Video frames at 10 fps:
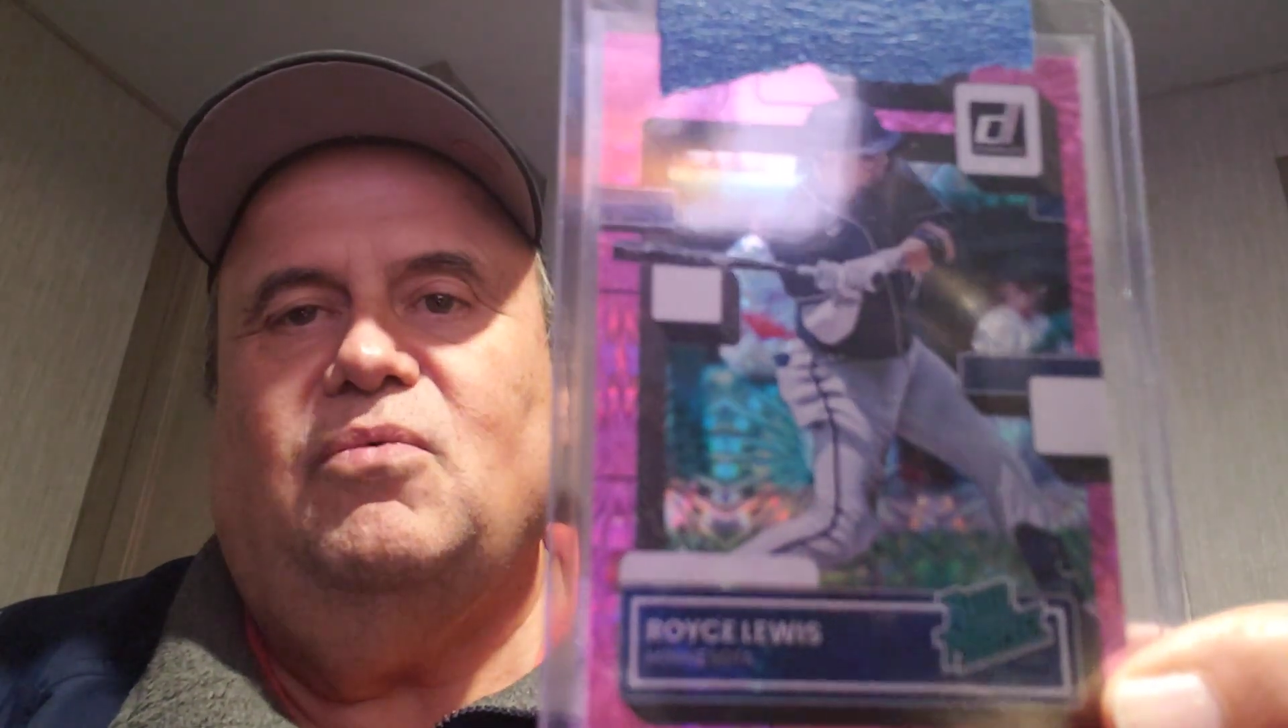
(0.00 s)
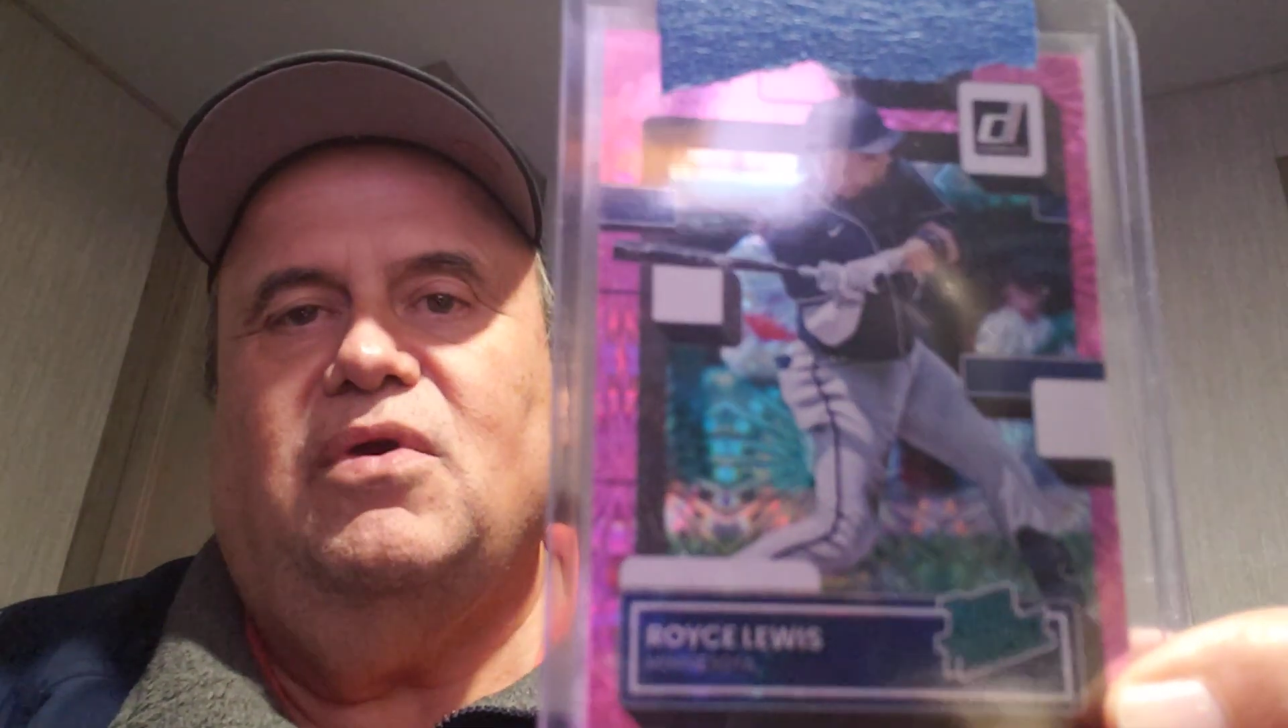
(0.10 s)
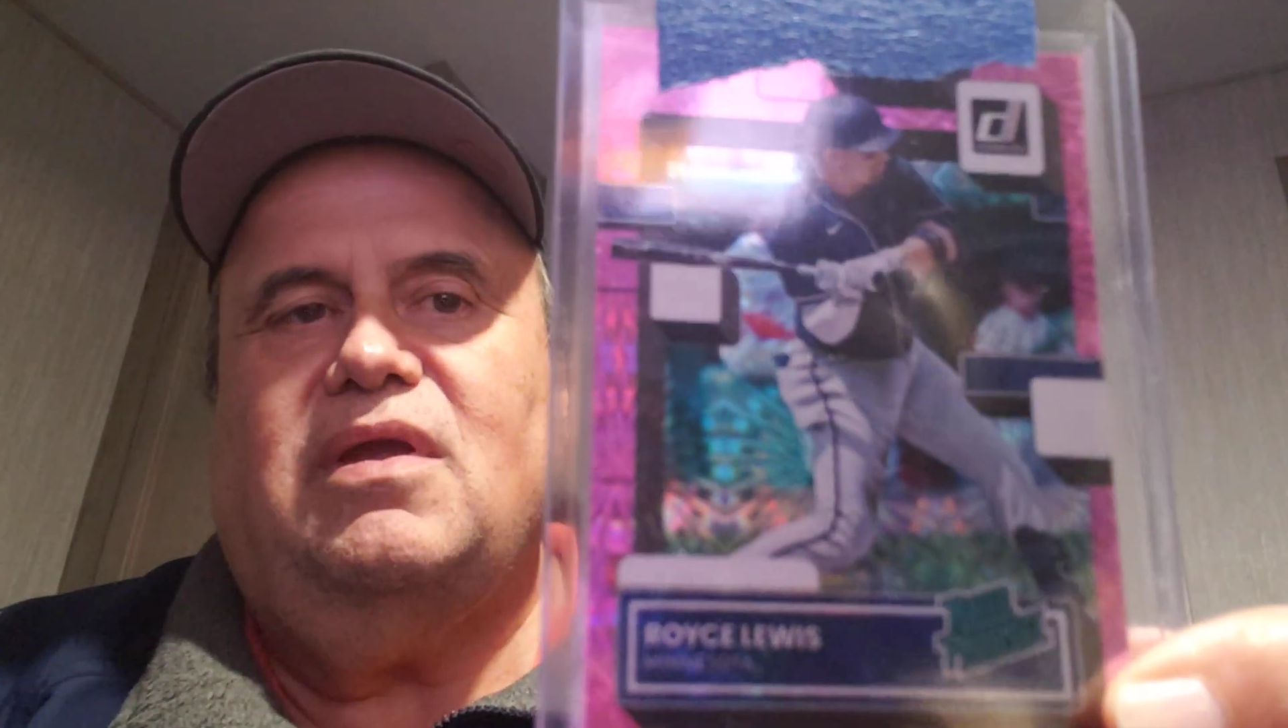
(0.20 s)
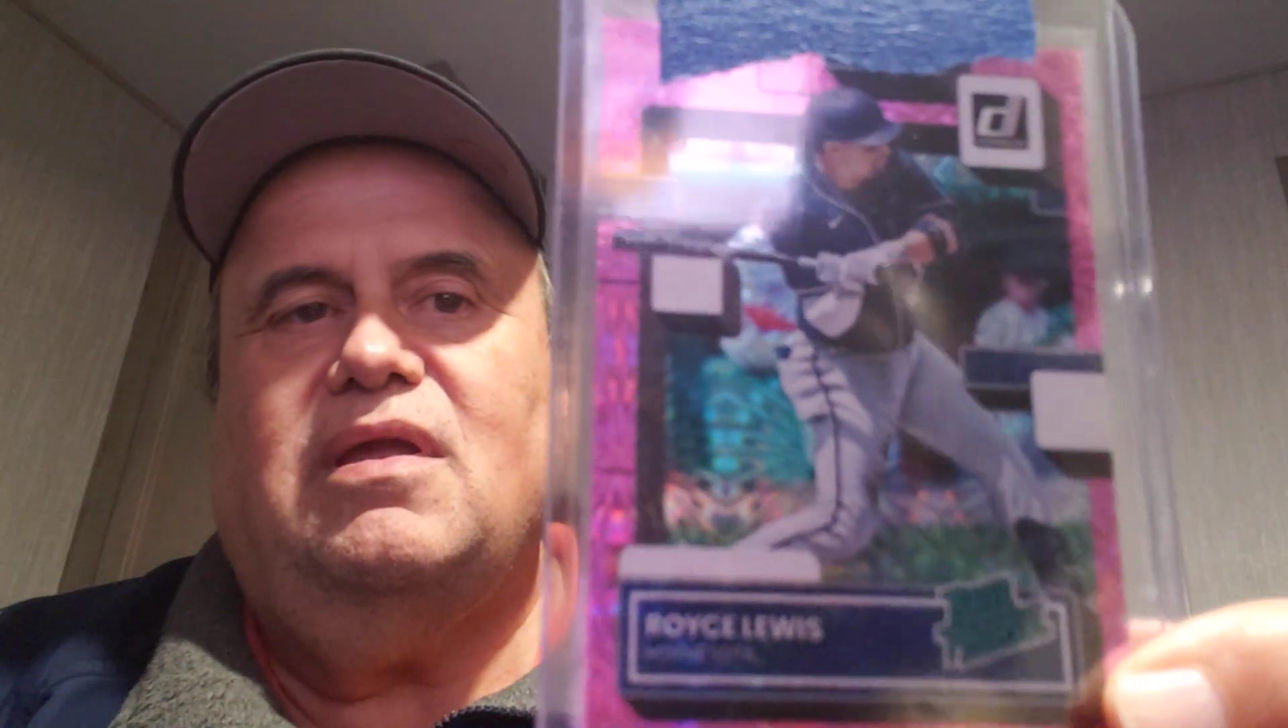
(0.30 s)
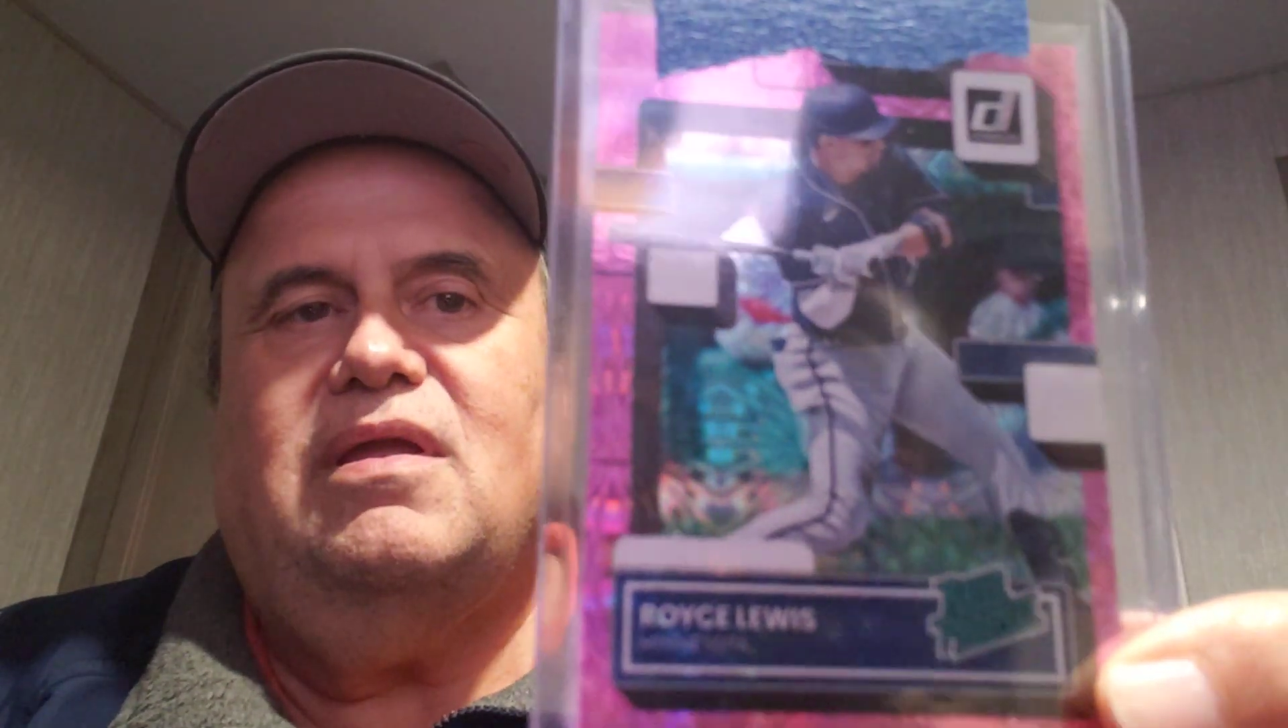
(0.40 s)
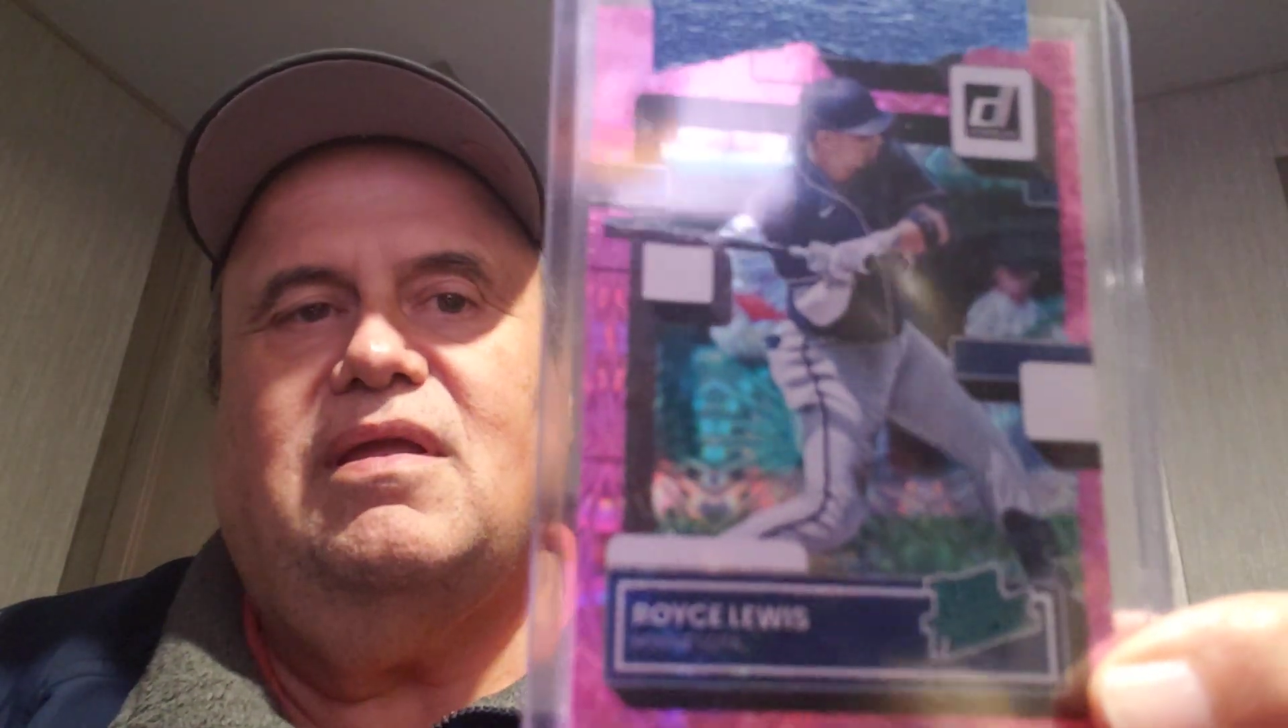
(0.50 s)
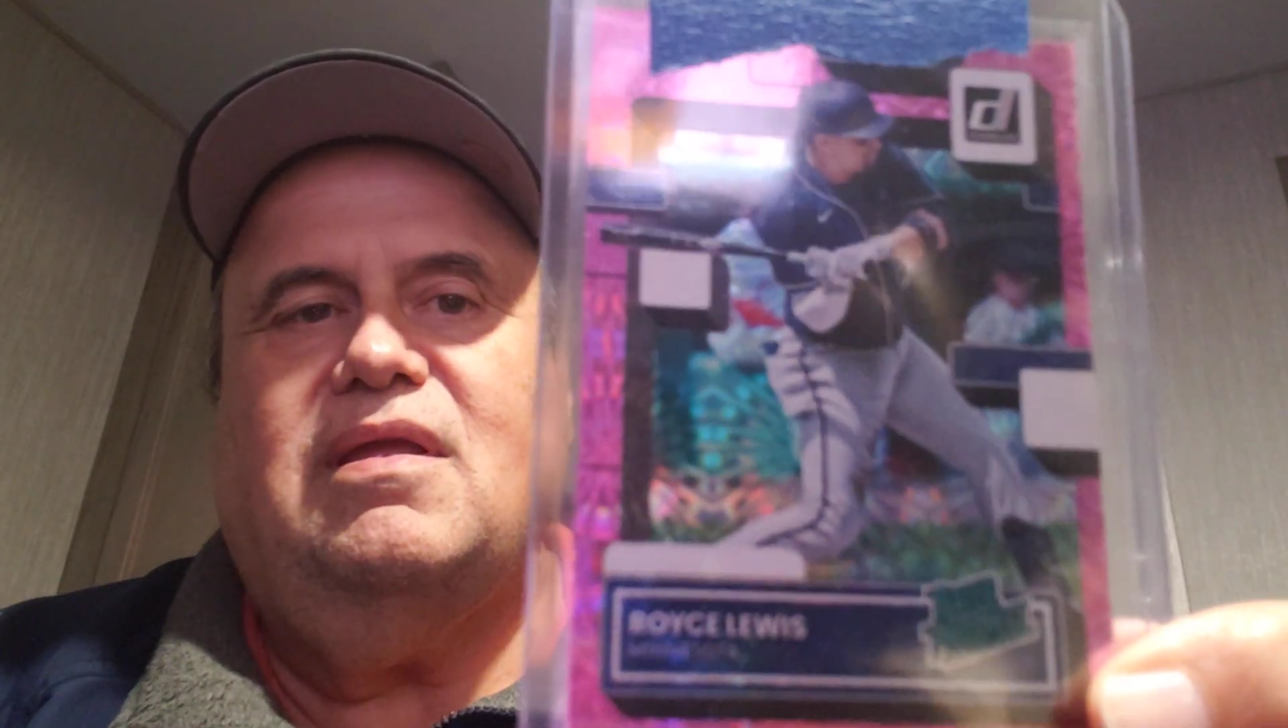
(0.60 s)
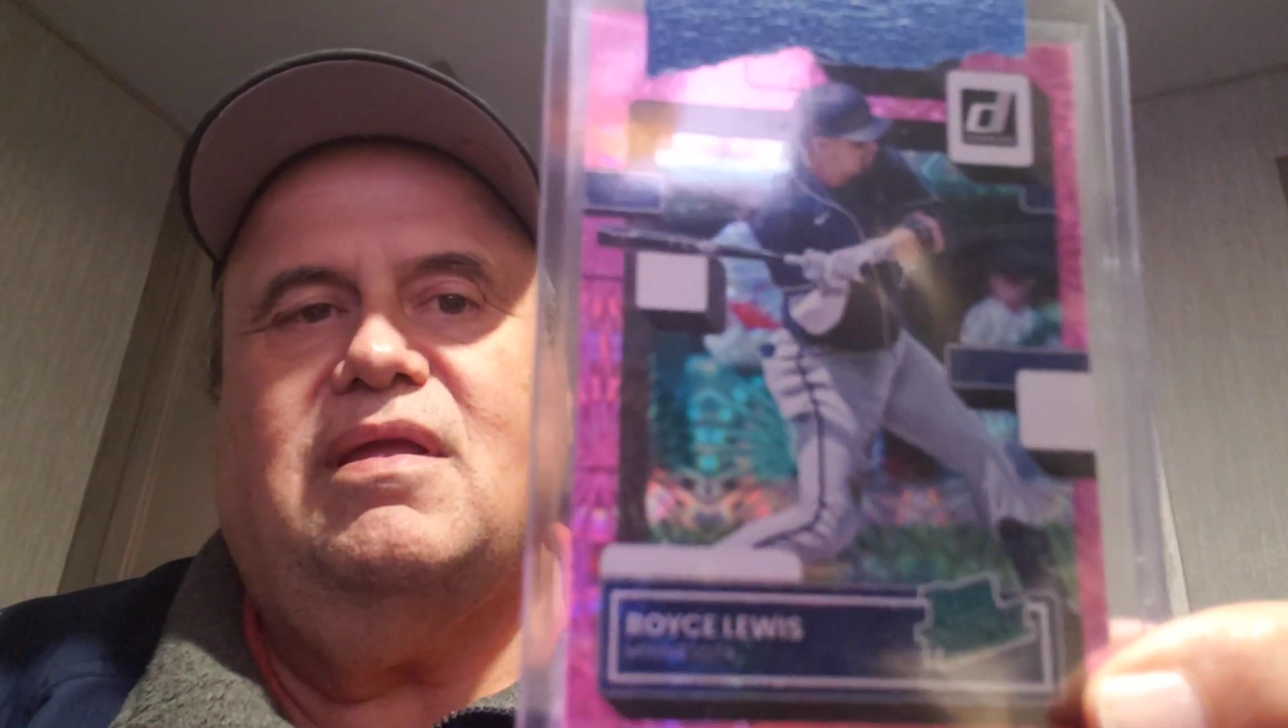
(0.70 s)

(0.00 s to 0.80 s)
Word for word: rookie.